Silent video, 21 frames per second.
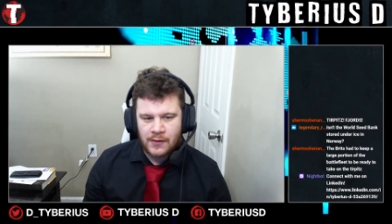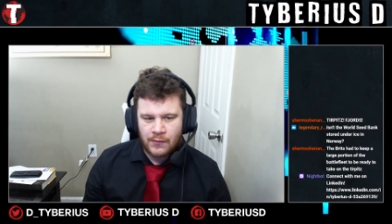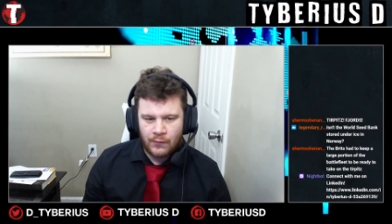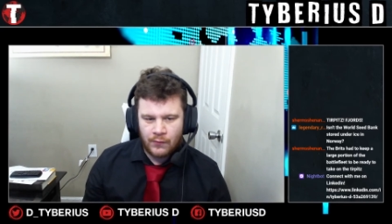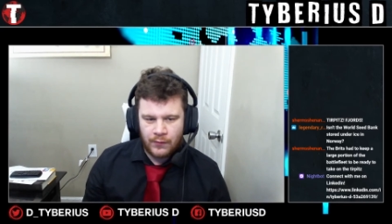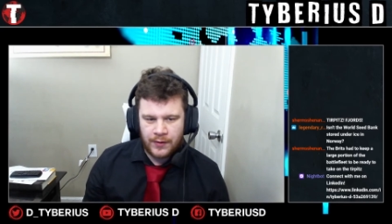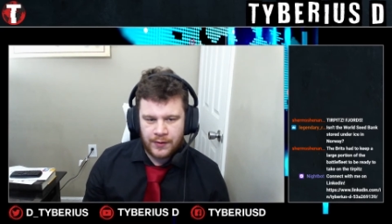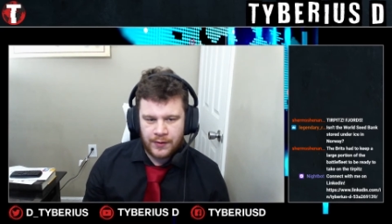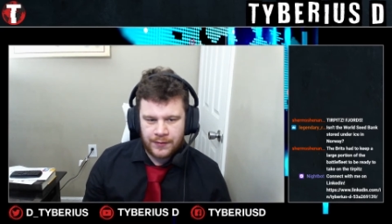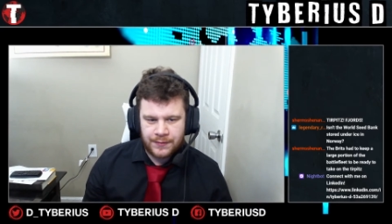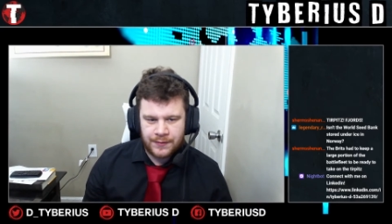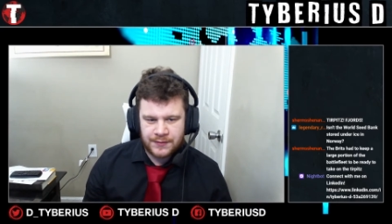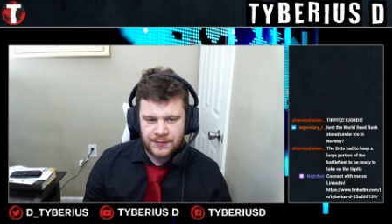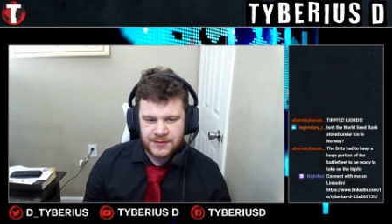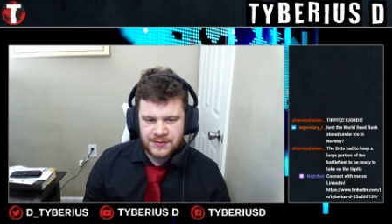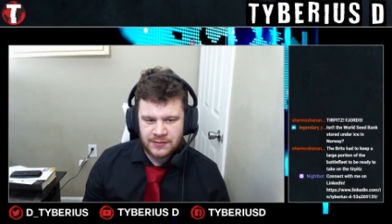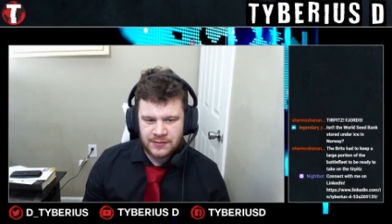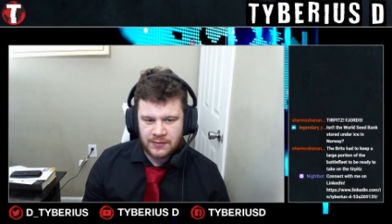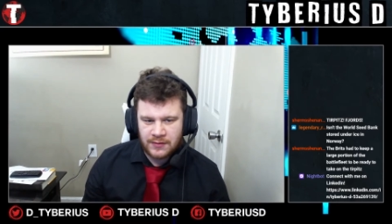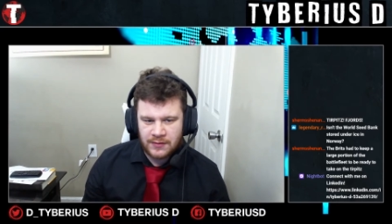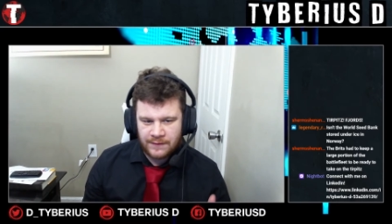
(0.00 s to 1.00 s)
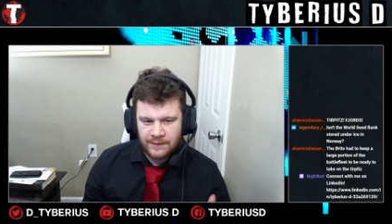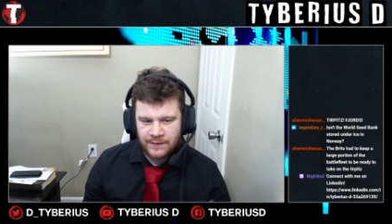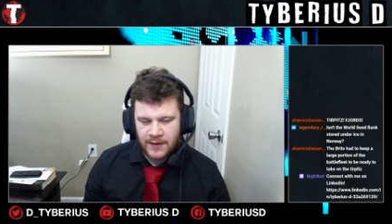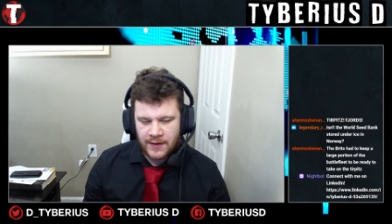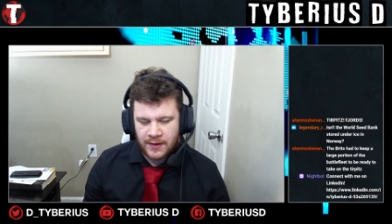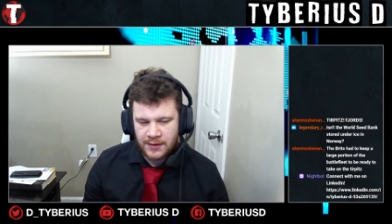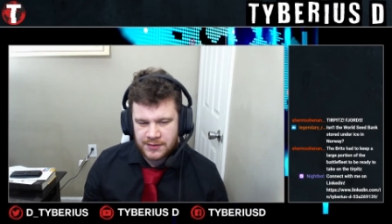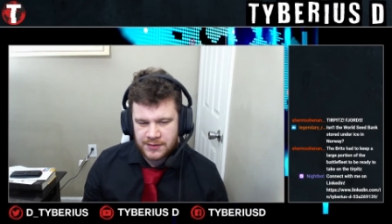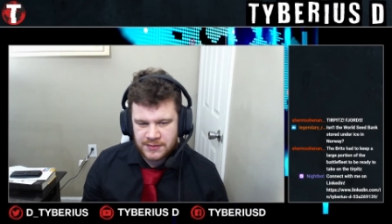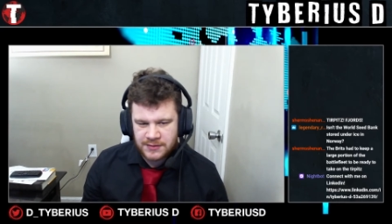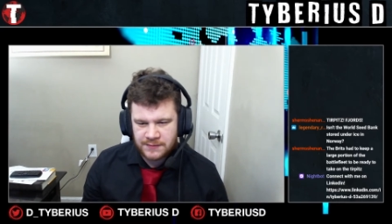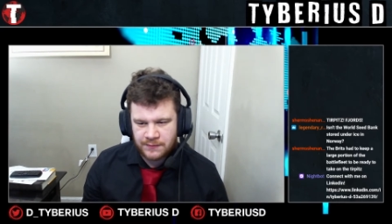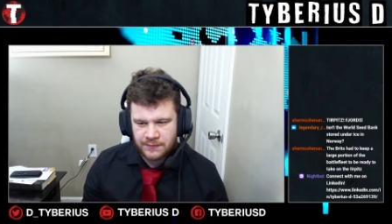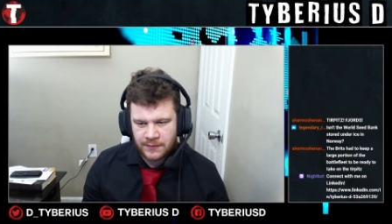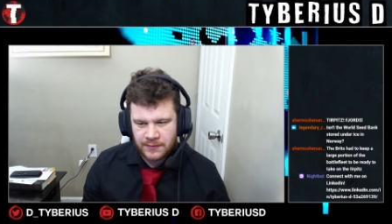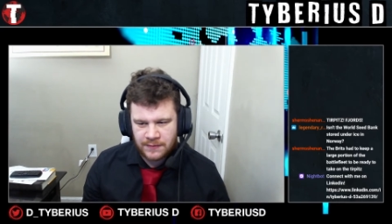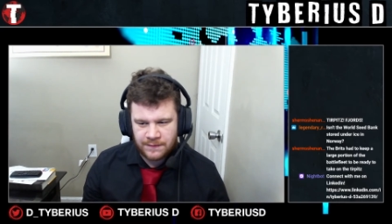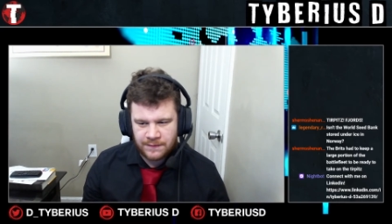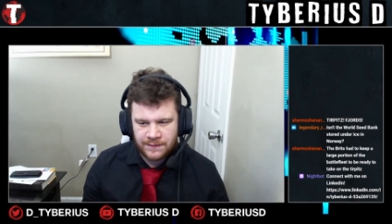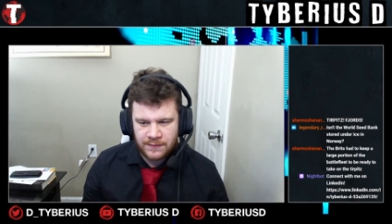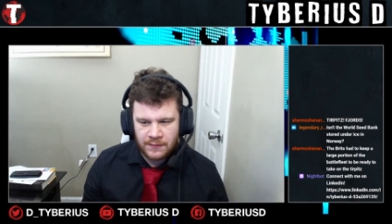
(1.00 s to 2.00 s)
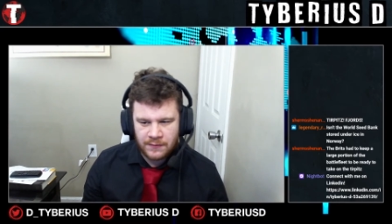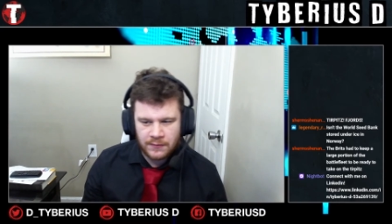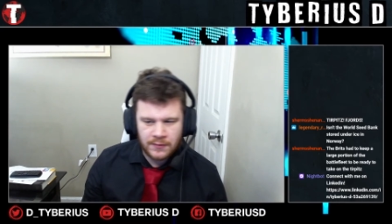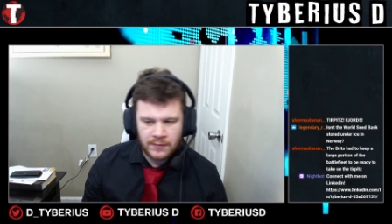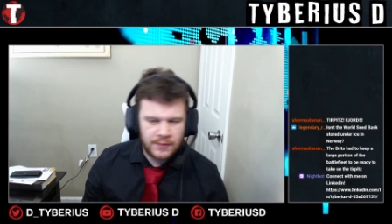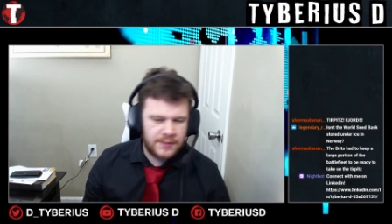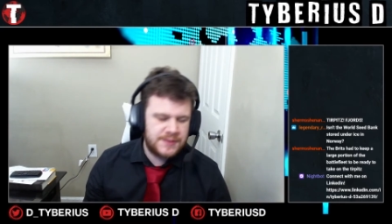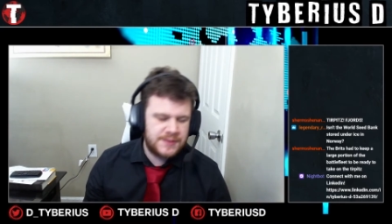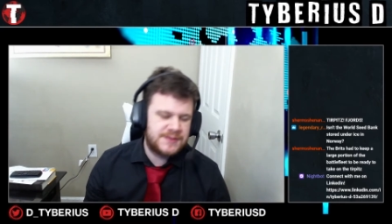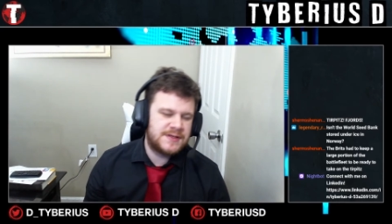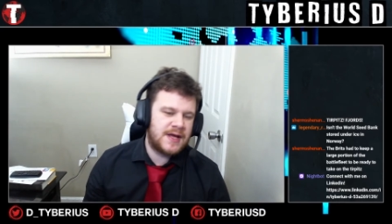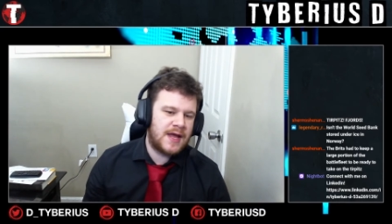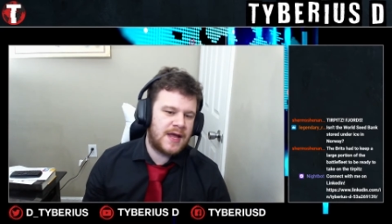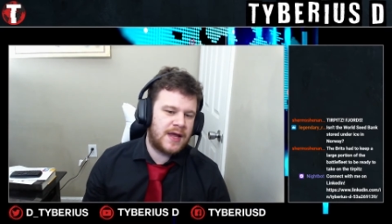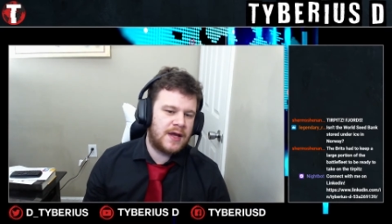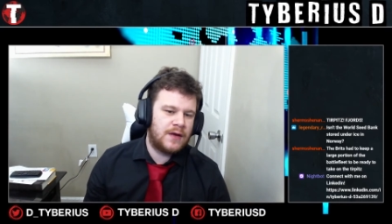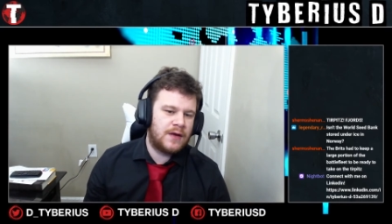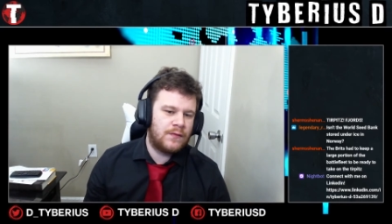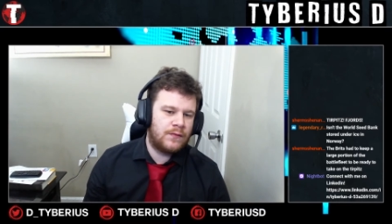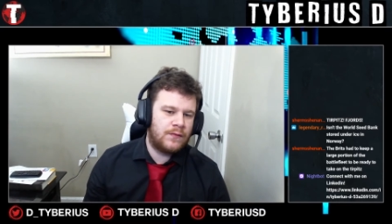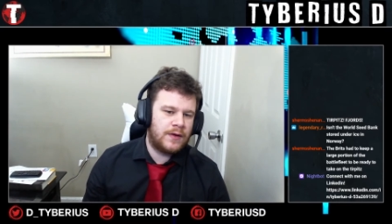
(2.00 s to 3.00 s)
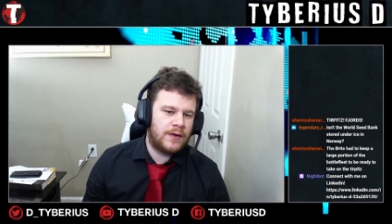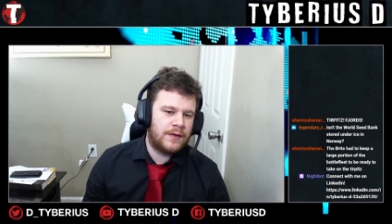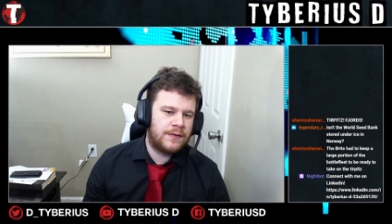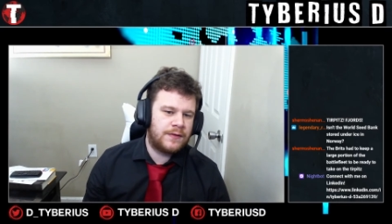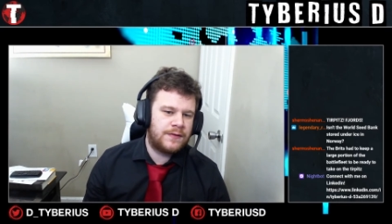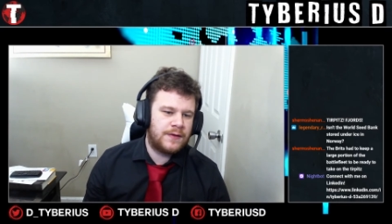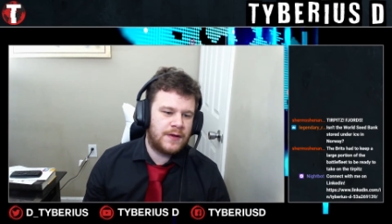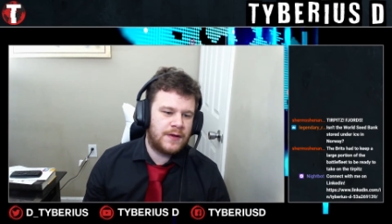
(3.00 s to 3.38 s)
with certain advantages with the fjords and with